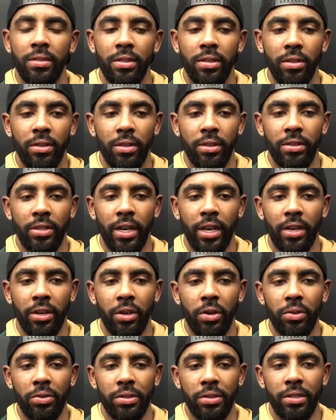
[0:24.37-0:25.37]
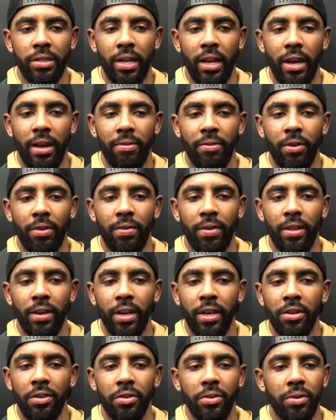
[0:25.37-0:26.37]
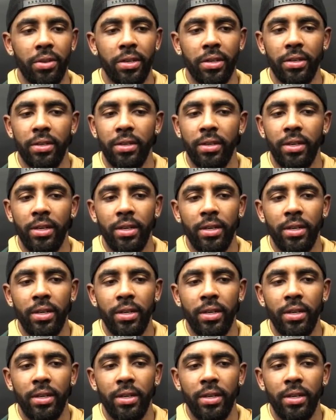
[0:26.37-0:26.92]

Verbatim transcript: you know, the entire coaching staff over there at Duke. And,